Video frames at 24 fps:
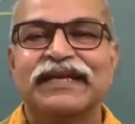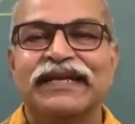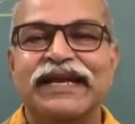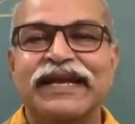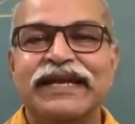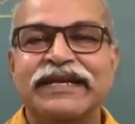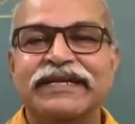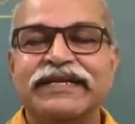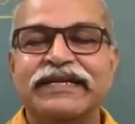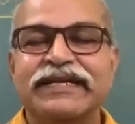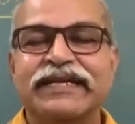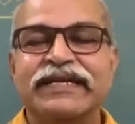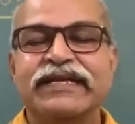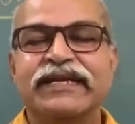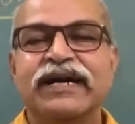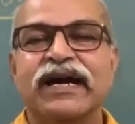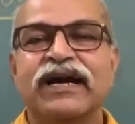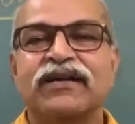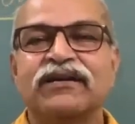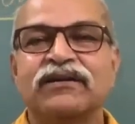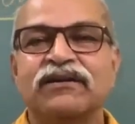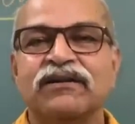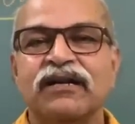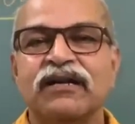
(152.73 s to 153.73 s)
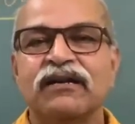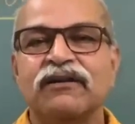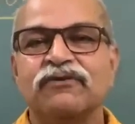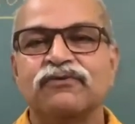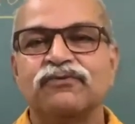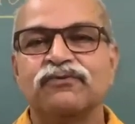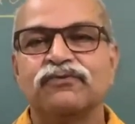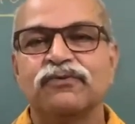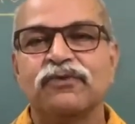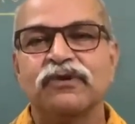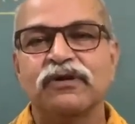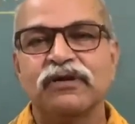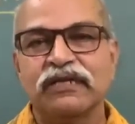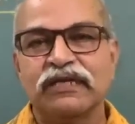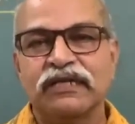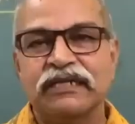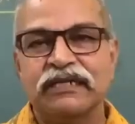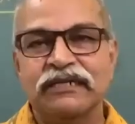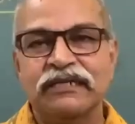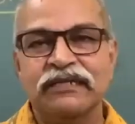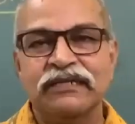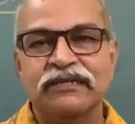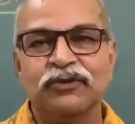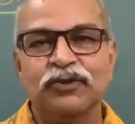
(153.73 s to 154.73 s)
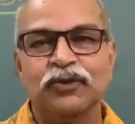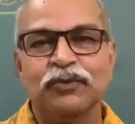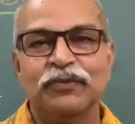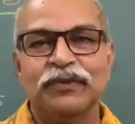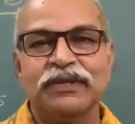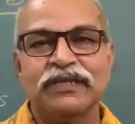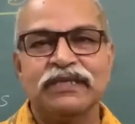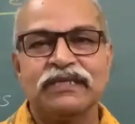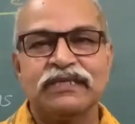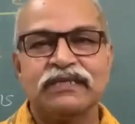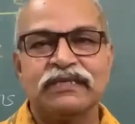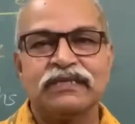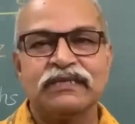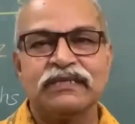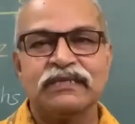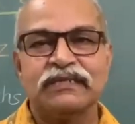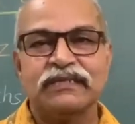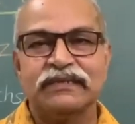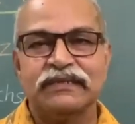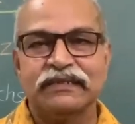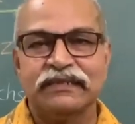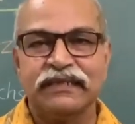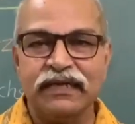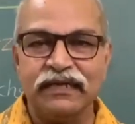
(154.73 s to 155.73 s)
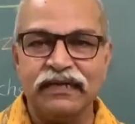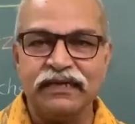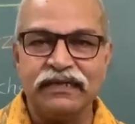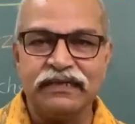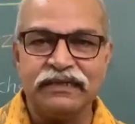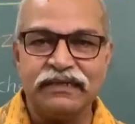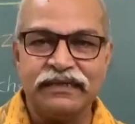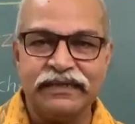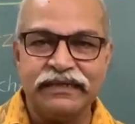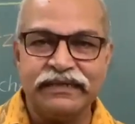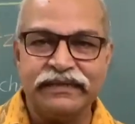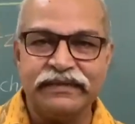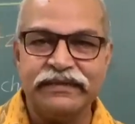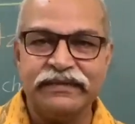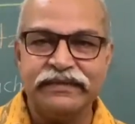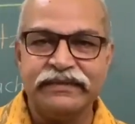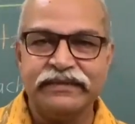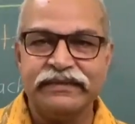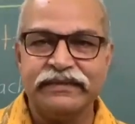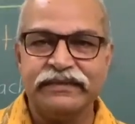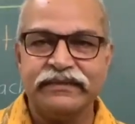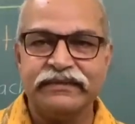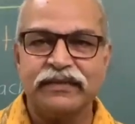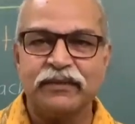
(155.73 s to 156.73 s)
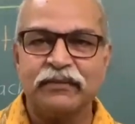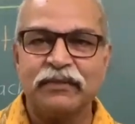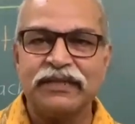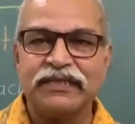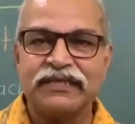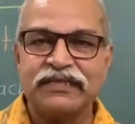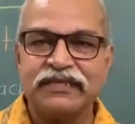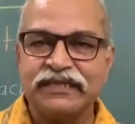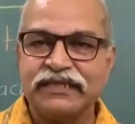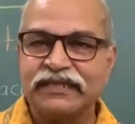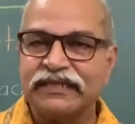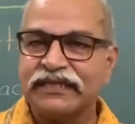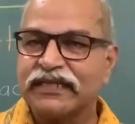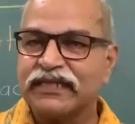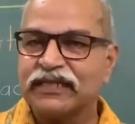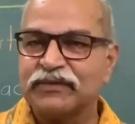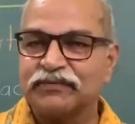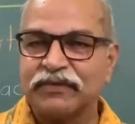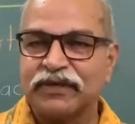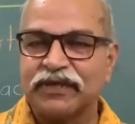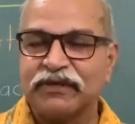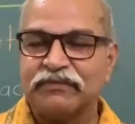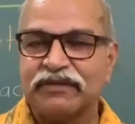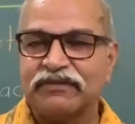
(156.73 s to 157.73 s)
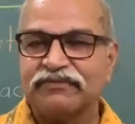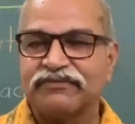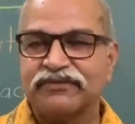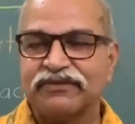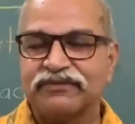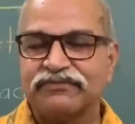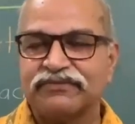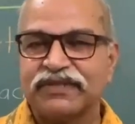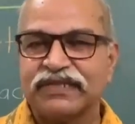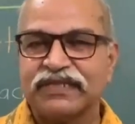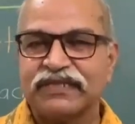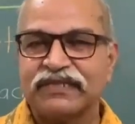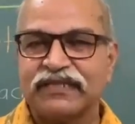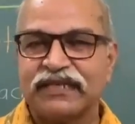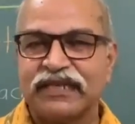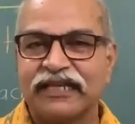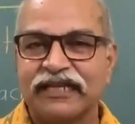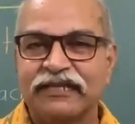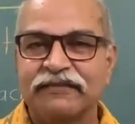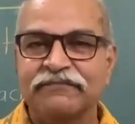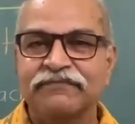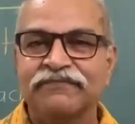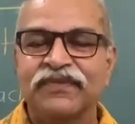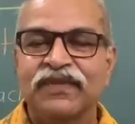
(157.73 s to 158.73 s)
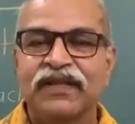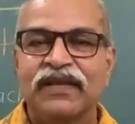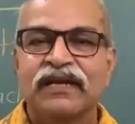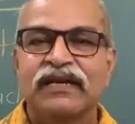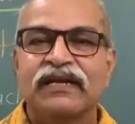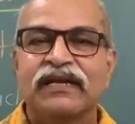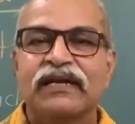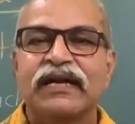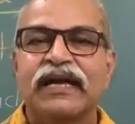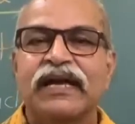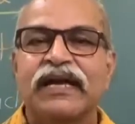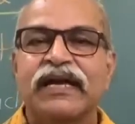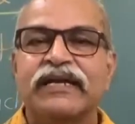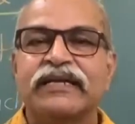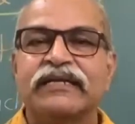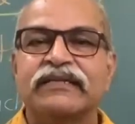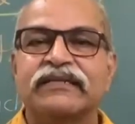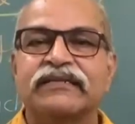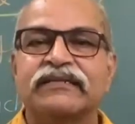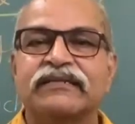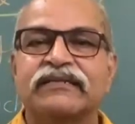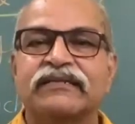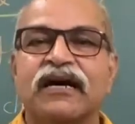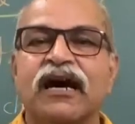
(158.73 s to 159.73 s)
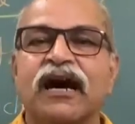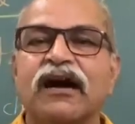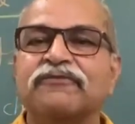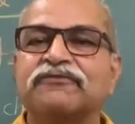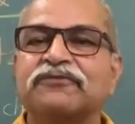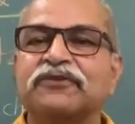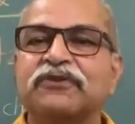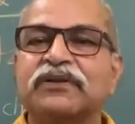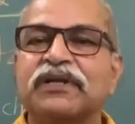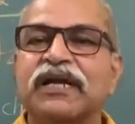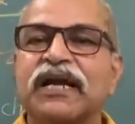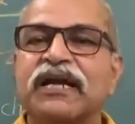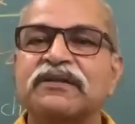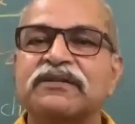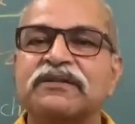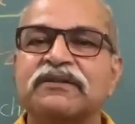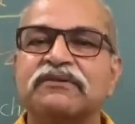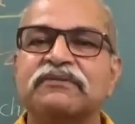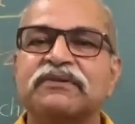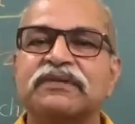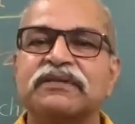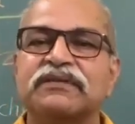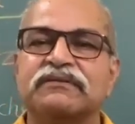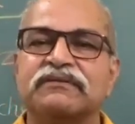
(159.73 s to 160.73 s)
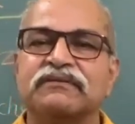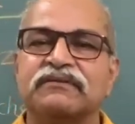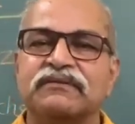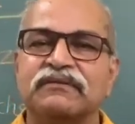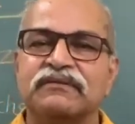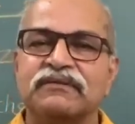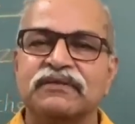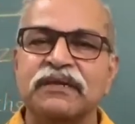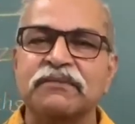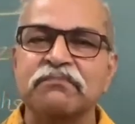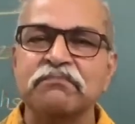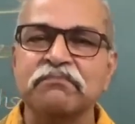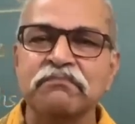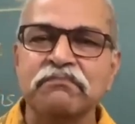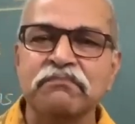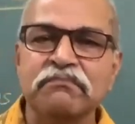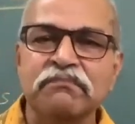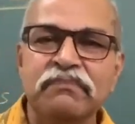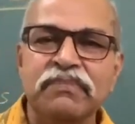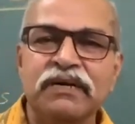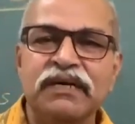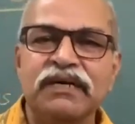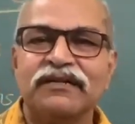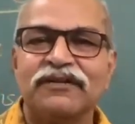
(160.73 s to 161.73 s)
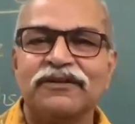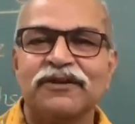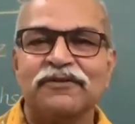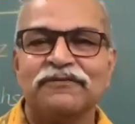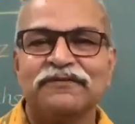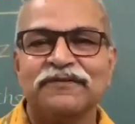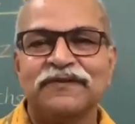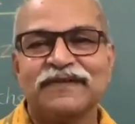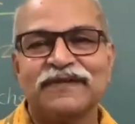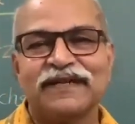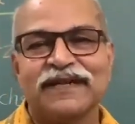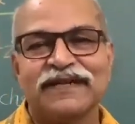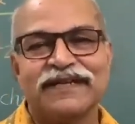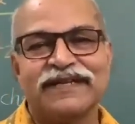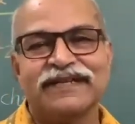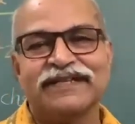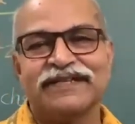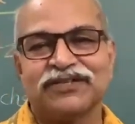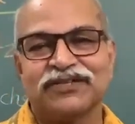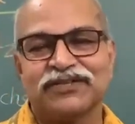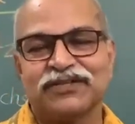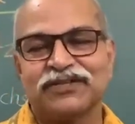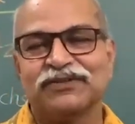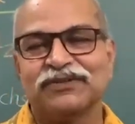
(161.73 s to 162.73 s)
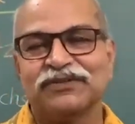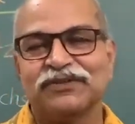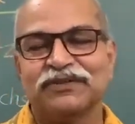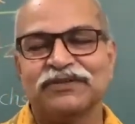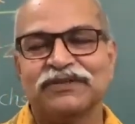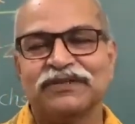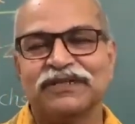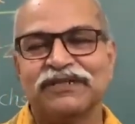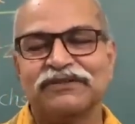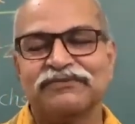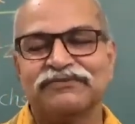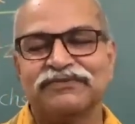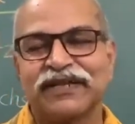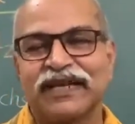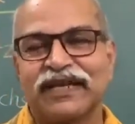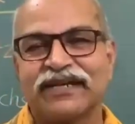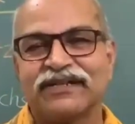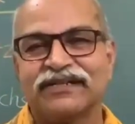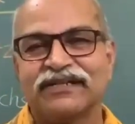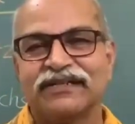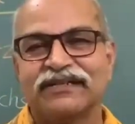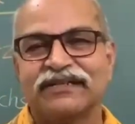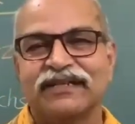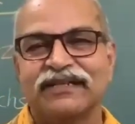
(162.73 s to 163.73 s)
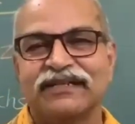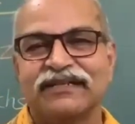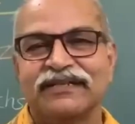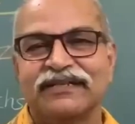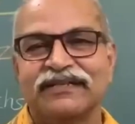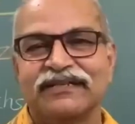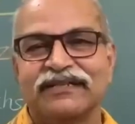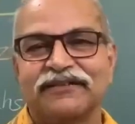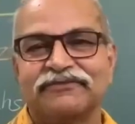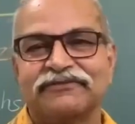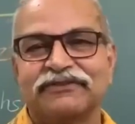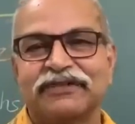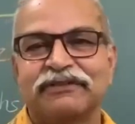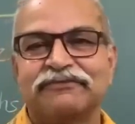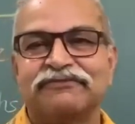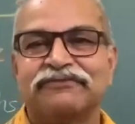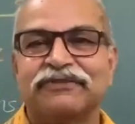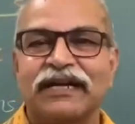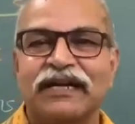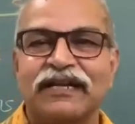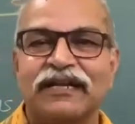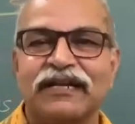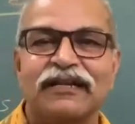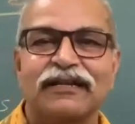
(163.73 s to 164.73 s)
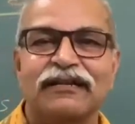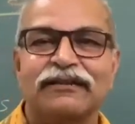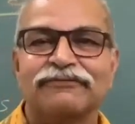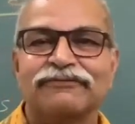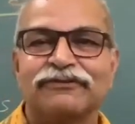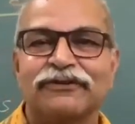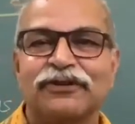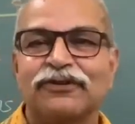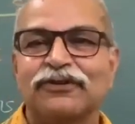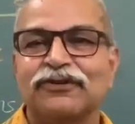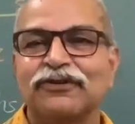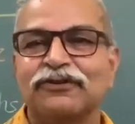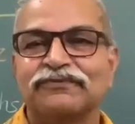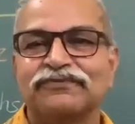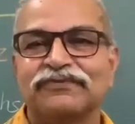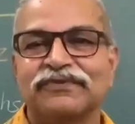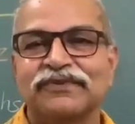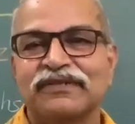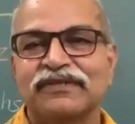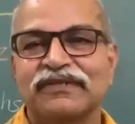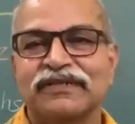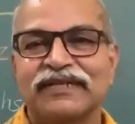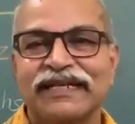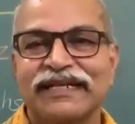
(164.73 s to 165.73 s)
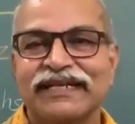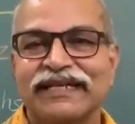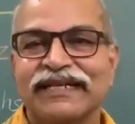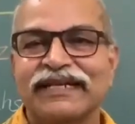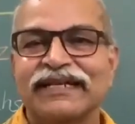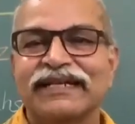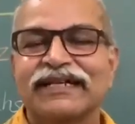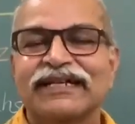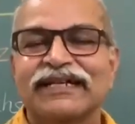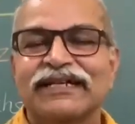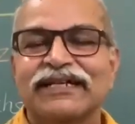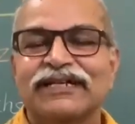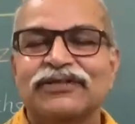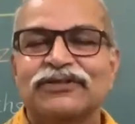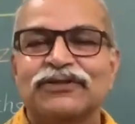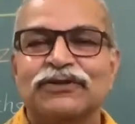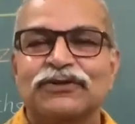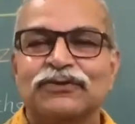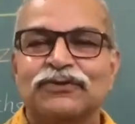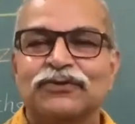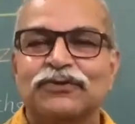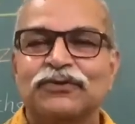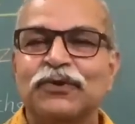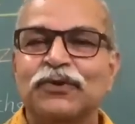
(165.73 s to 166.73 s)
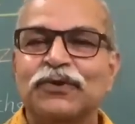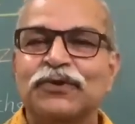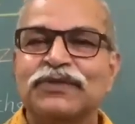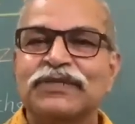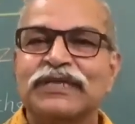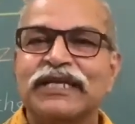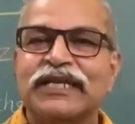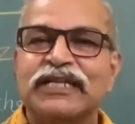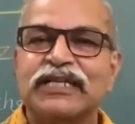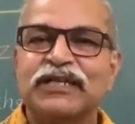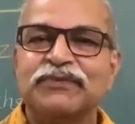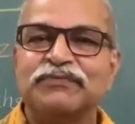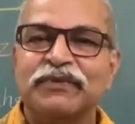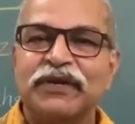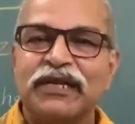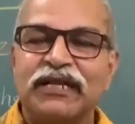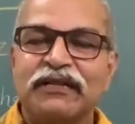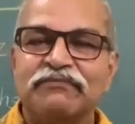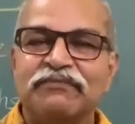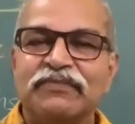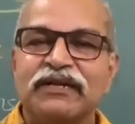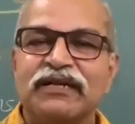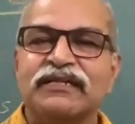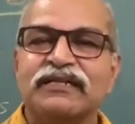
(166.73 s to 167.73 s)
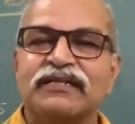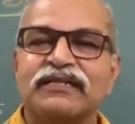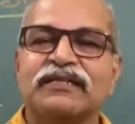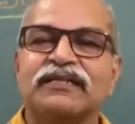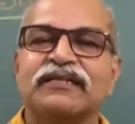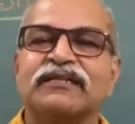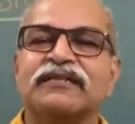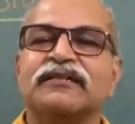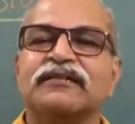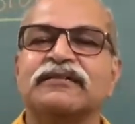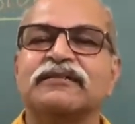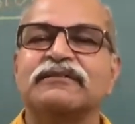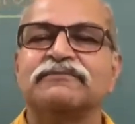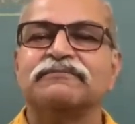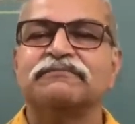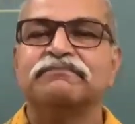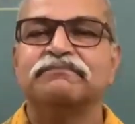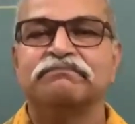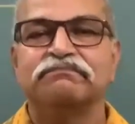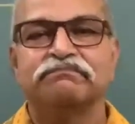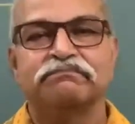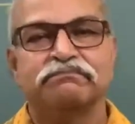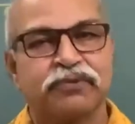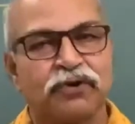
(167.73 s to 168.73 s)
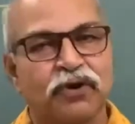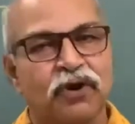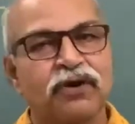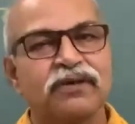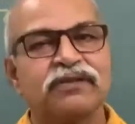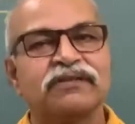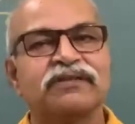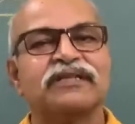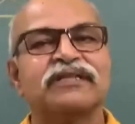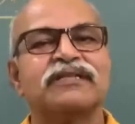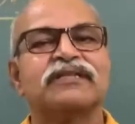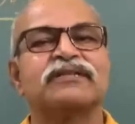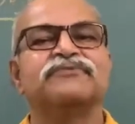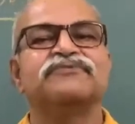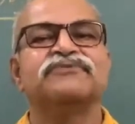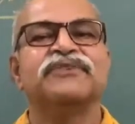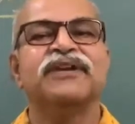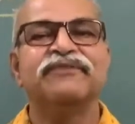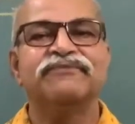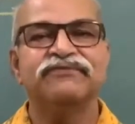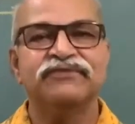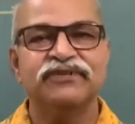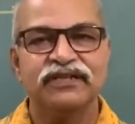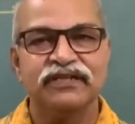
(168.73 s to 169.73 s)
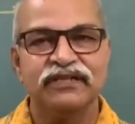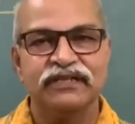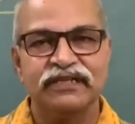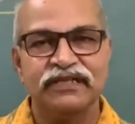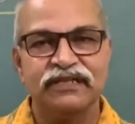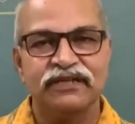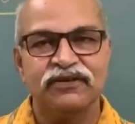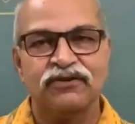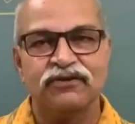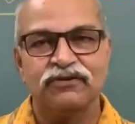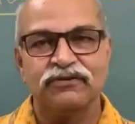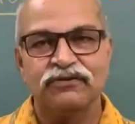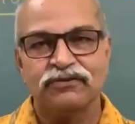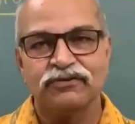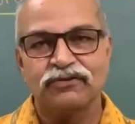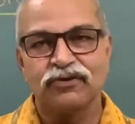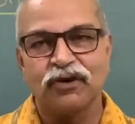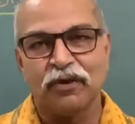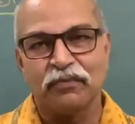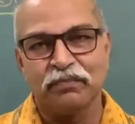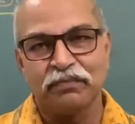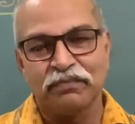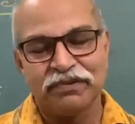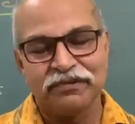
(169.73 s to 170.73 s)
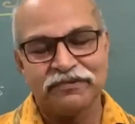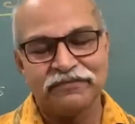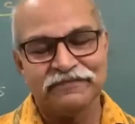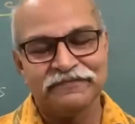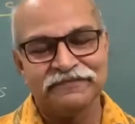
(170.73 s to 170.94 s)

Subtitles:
1801, Thomas Young did a double slit experiment for the first time, and after that there were a number of studies on diffraction and interference, Fresnel, Fraunhofer, Airy. So those experiments brought this wave theory on top.